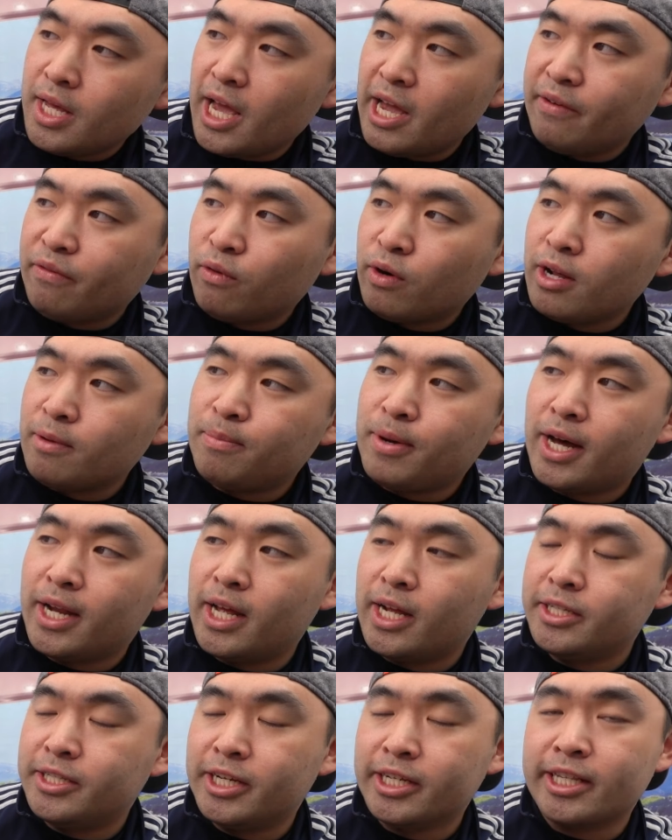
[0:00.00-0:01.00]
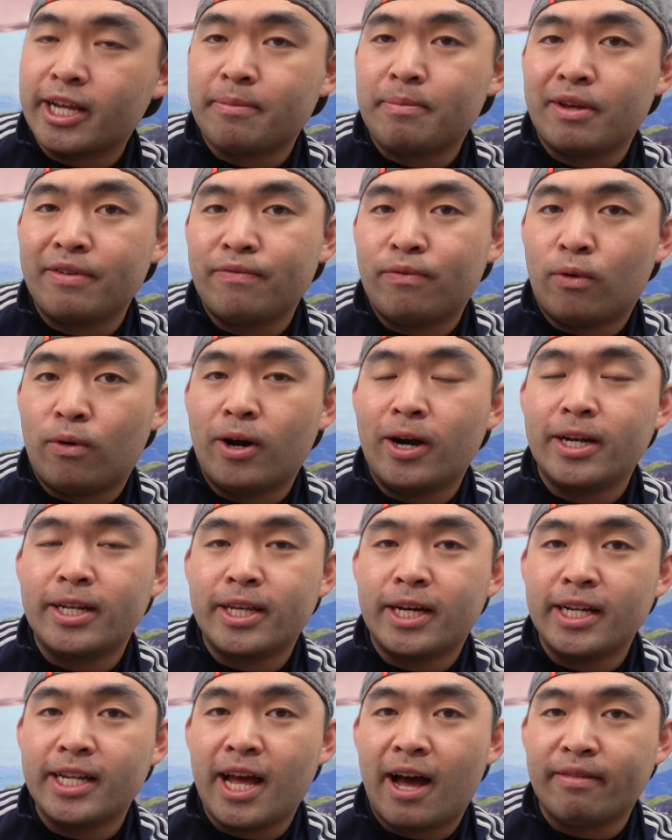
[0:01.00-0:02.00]
And for the product, just like before, it
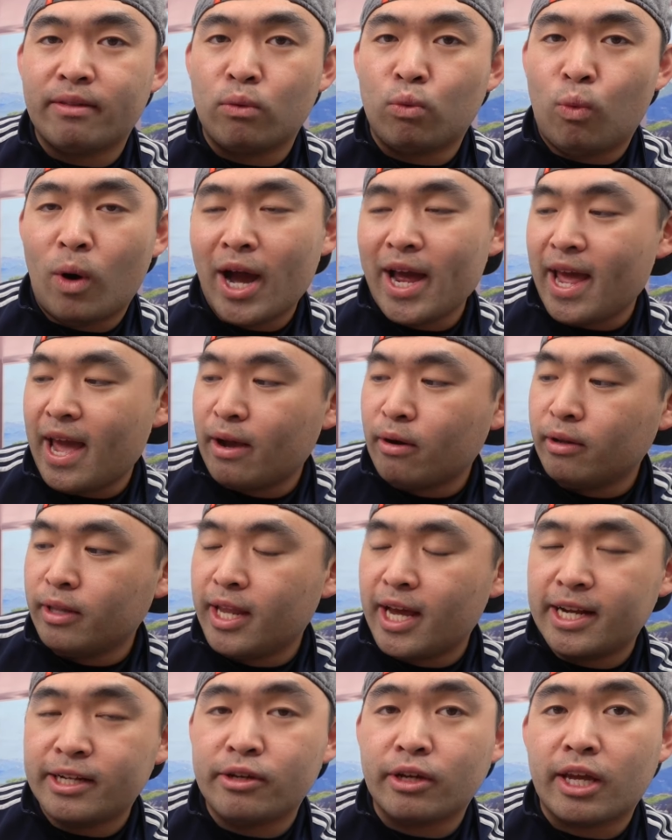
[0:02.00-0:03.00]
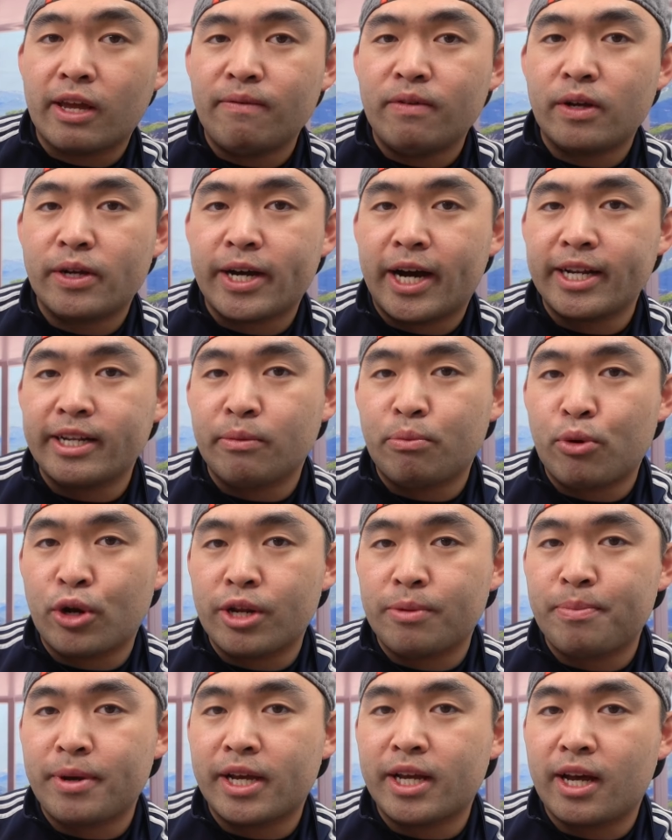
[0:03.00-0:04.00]
does have the wide angle lens to give you guys a pretty
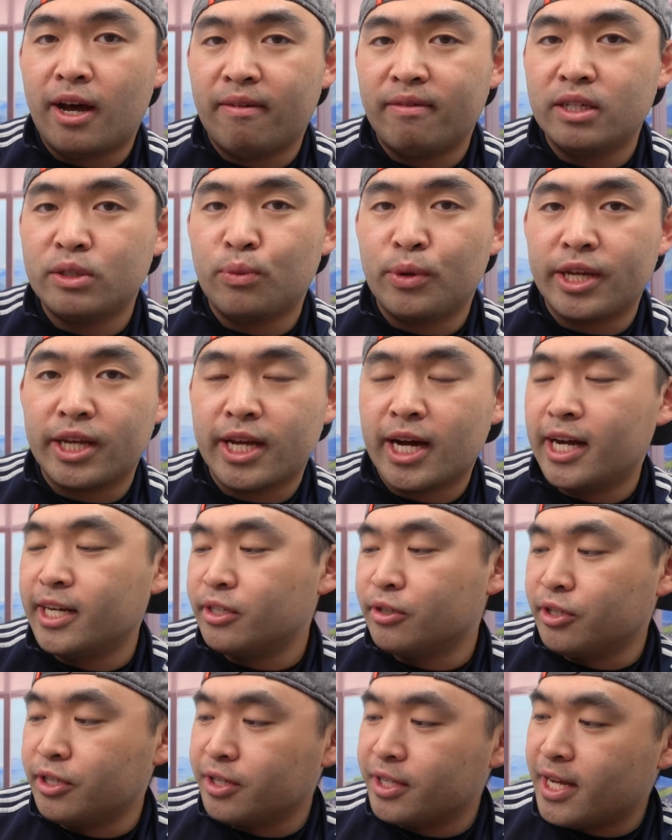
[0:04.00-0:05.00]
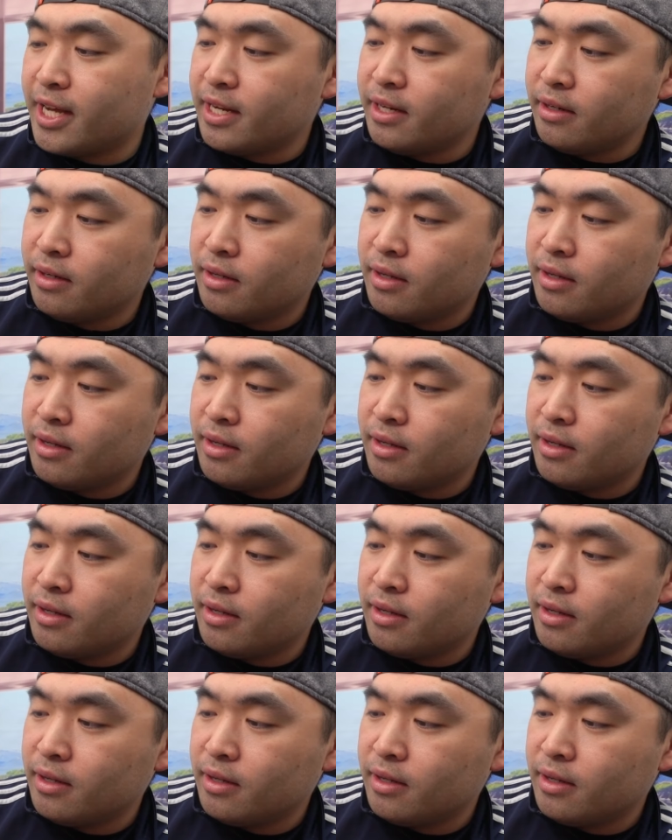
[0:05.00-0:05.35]
big coverage when you guys do use it.